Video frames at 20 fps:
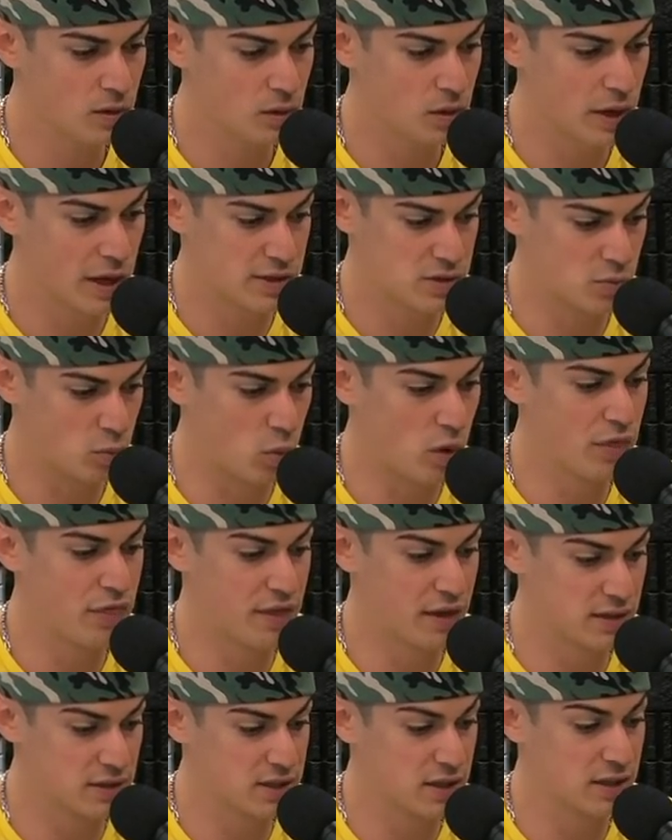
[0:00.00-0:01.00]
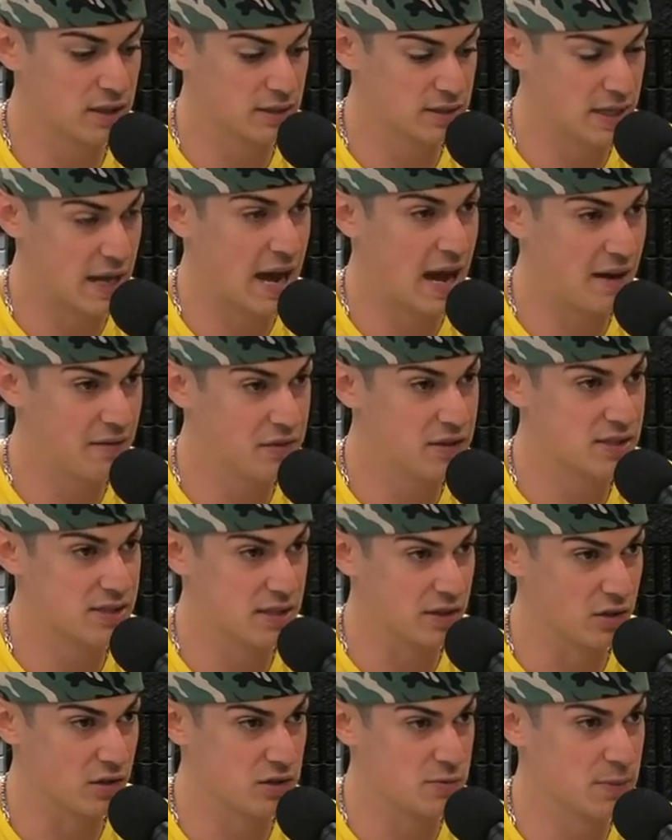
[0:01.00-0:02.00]
it's one thing to to have the
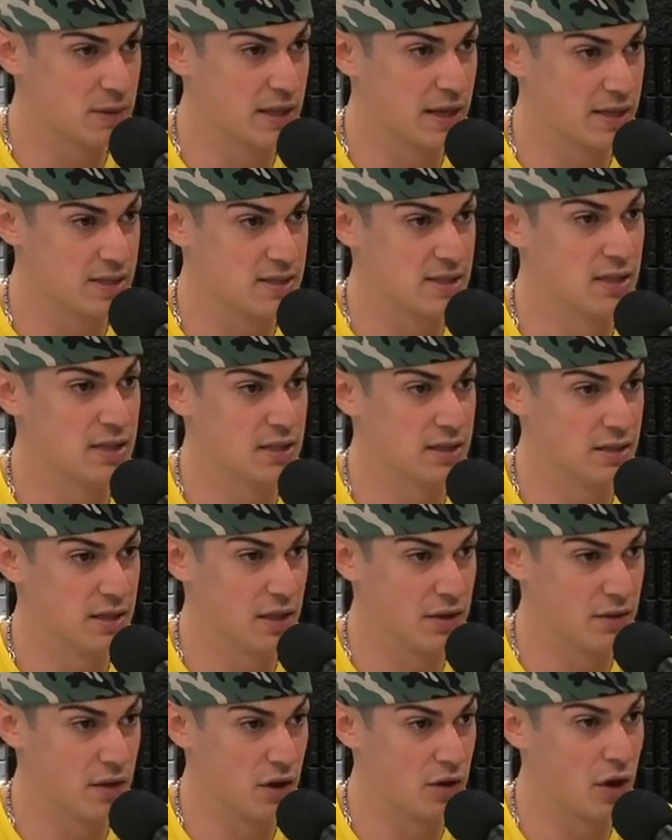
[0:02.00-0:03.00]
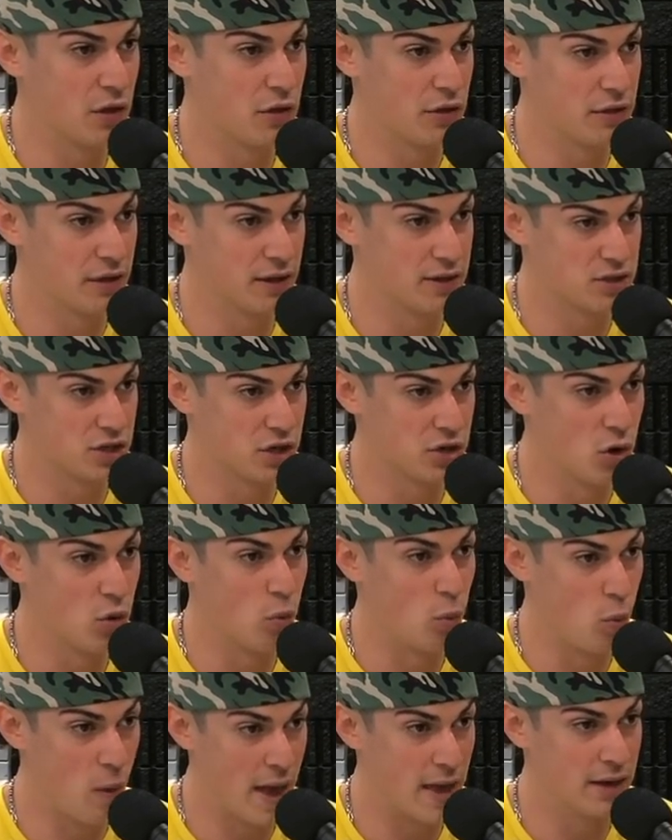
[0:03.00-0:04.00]
skills, but then it's another thing is to know
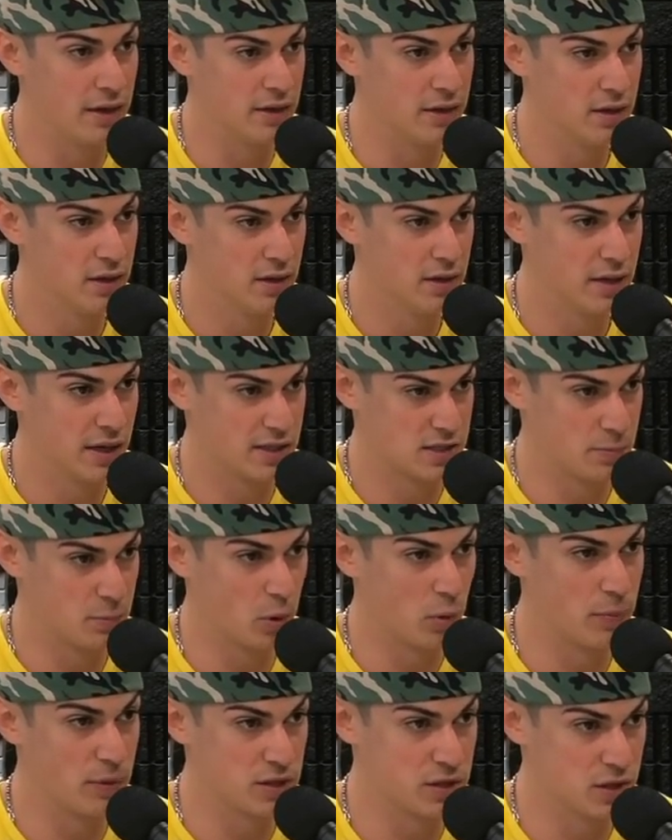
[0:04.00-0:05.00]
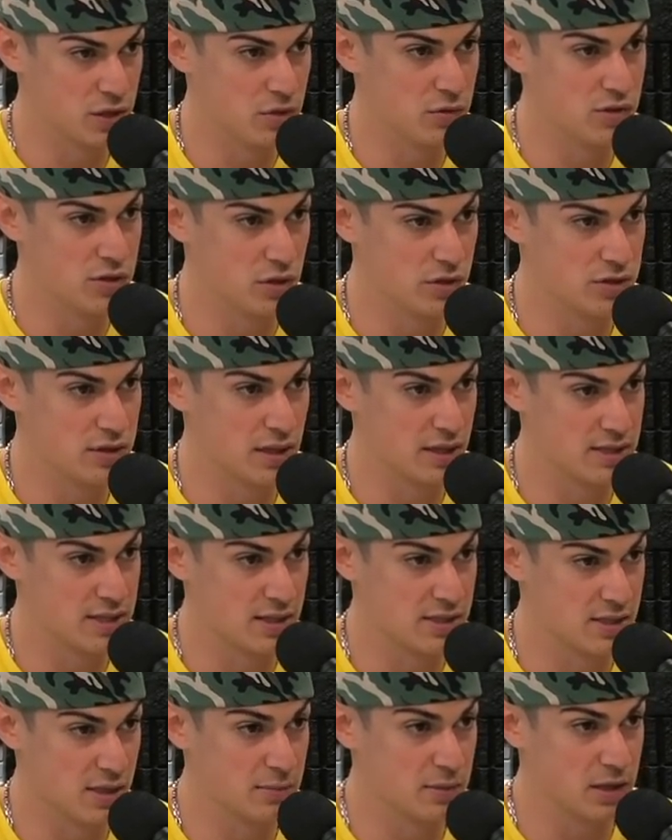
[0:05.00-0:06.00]
when it's appropriate to use those things.
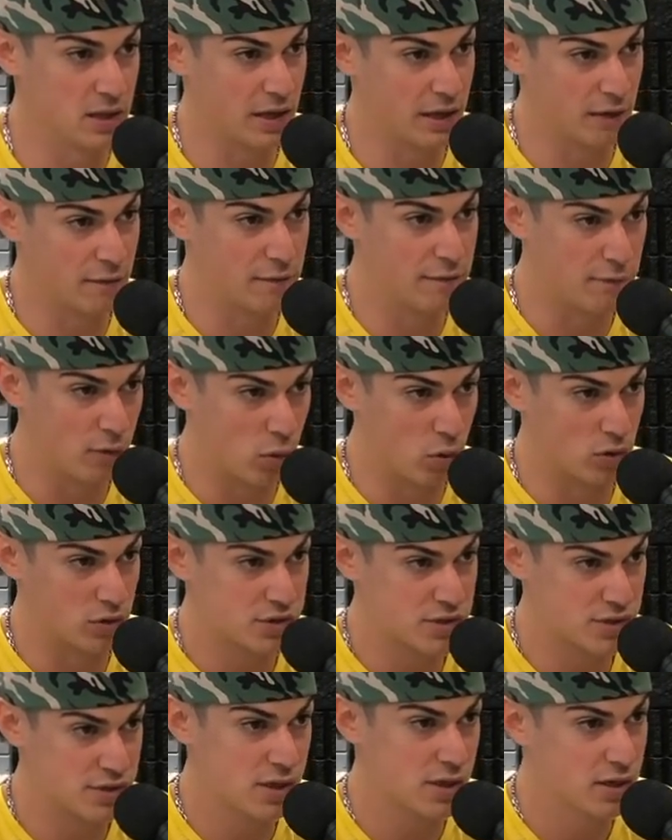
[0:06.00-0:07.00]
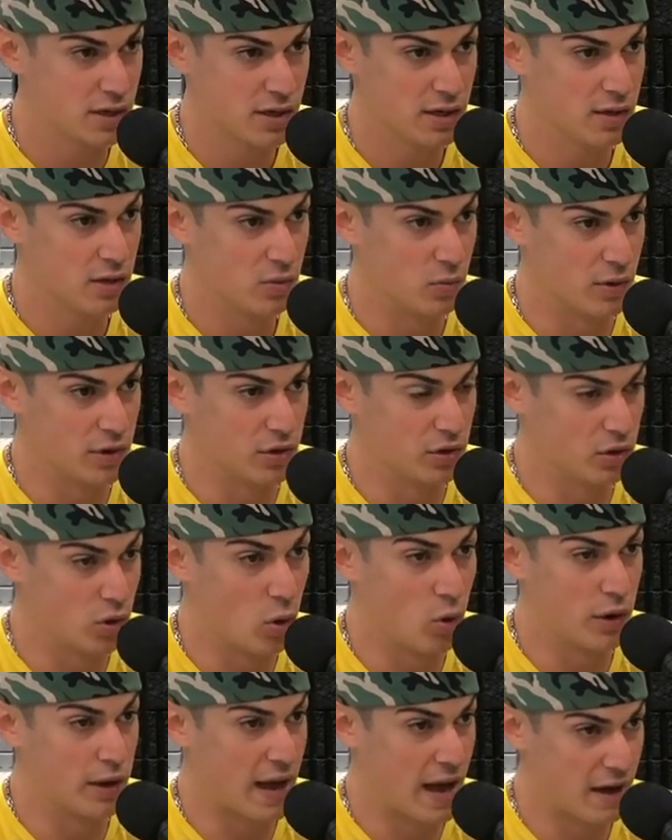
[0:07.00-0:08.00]
And something like a force when you're
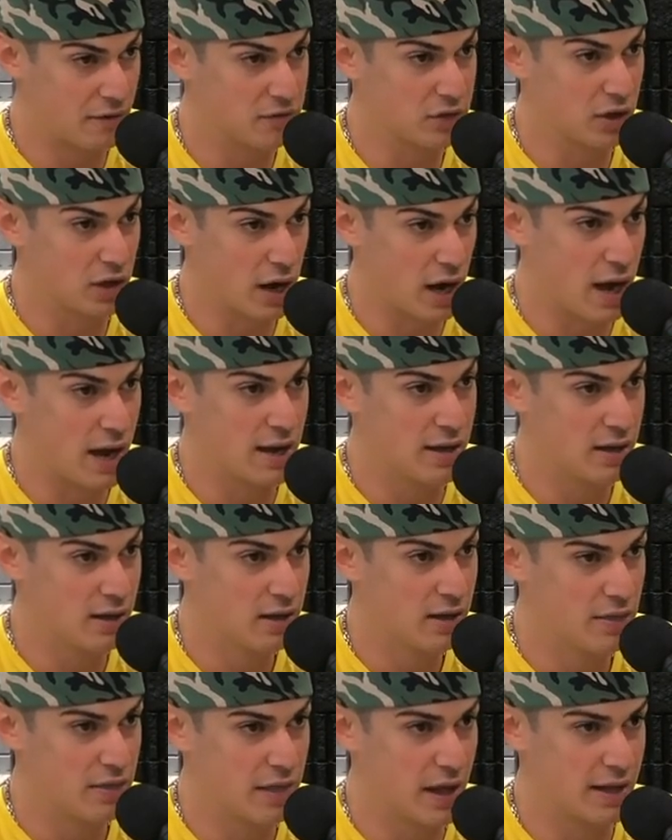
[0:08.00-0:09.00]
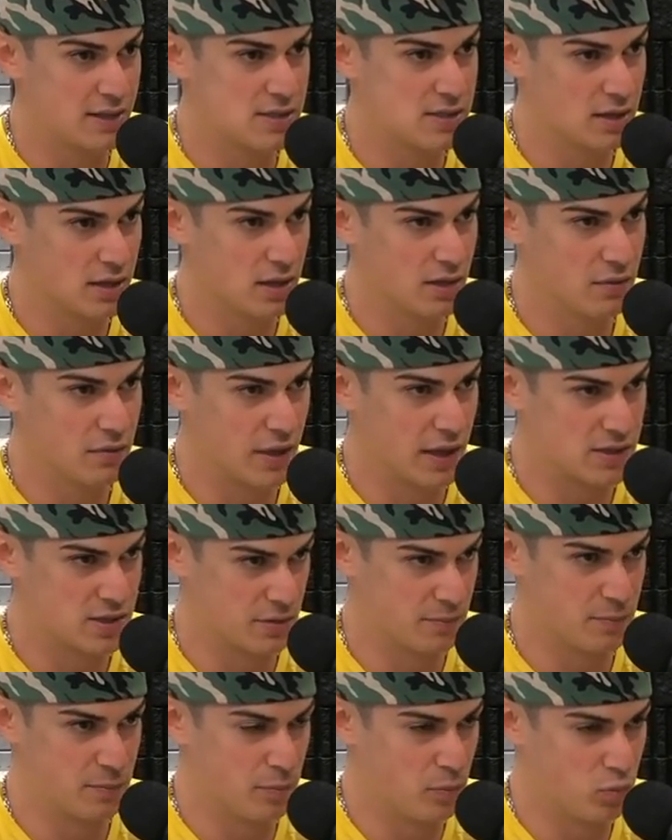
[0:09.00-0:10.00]
going after a guy, that's that's
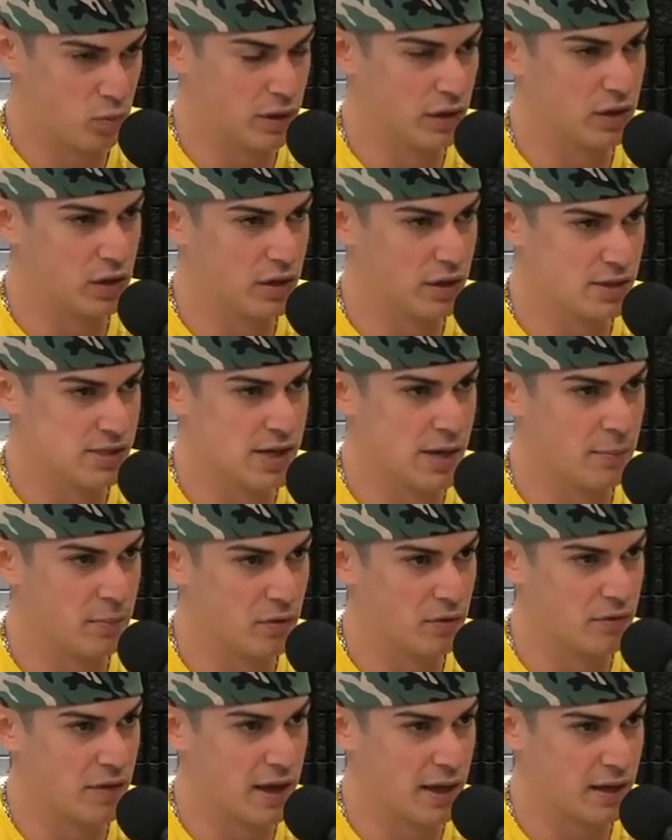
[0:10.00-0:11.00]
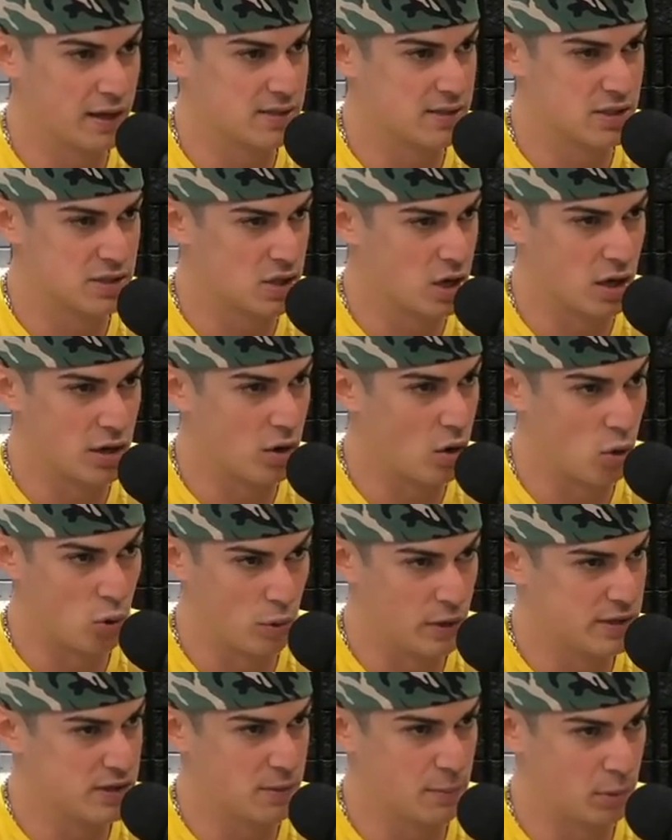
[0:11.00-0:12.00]
a really good example of that because it's not
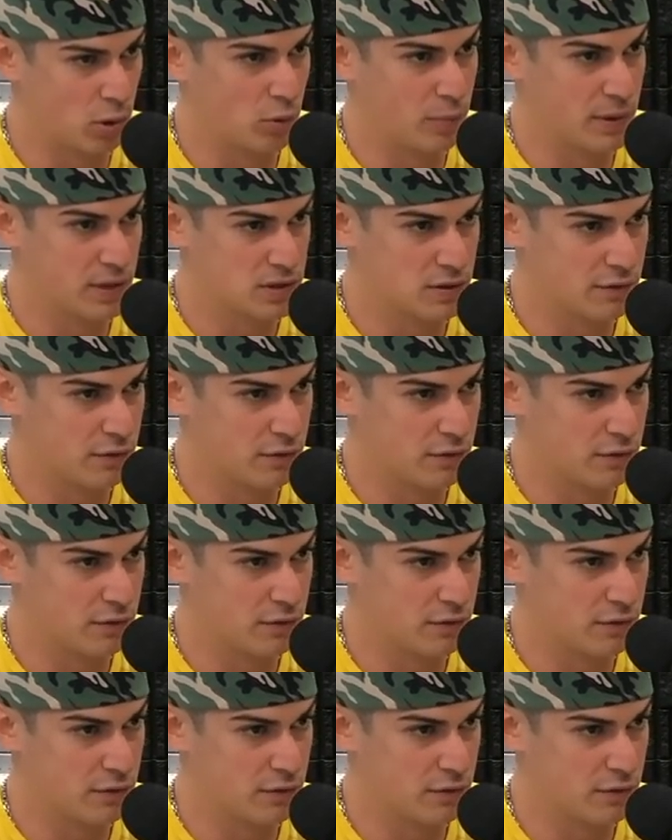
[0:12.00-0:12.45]
always appropriate to